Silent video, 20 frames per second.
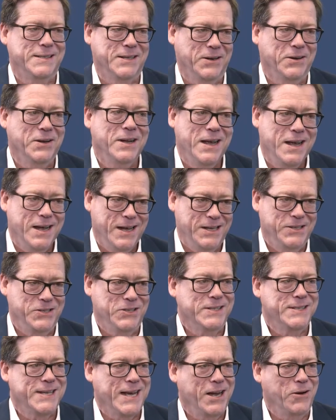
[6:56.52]
So as
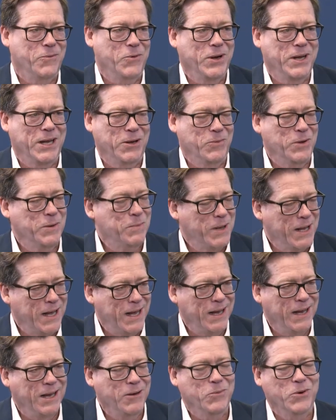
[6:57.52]
you say, working with
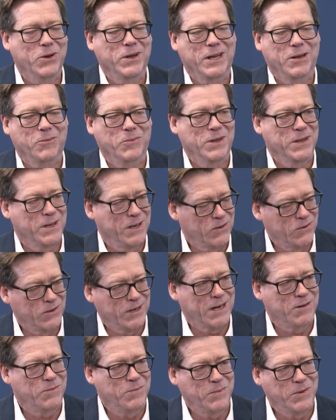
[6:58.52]
planning, working with local
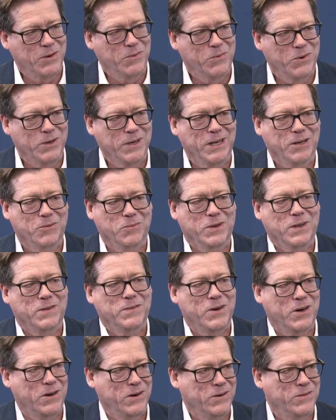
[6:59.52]
government, working with
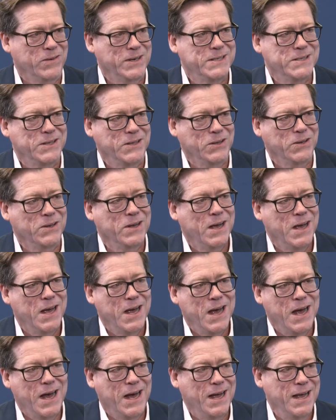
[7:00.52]
fire and rescue,
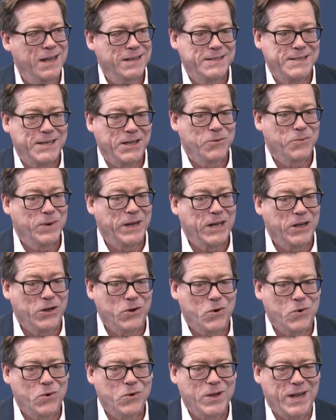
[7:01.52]
and so that we can
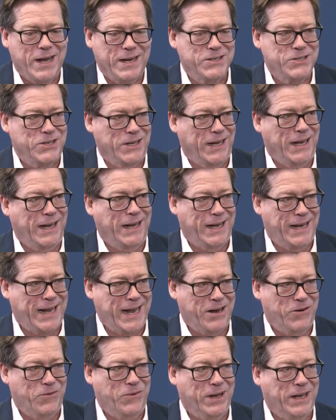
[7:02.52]
all actually
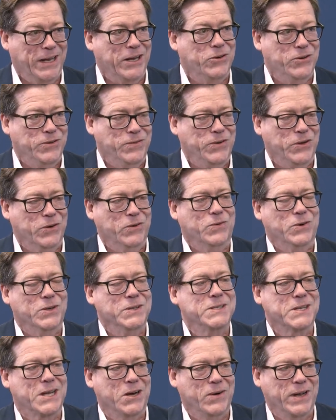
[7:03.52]
get a really good view of
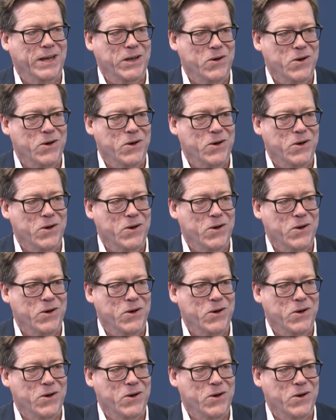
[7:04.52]
what's going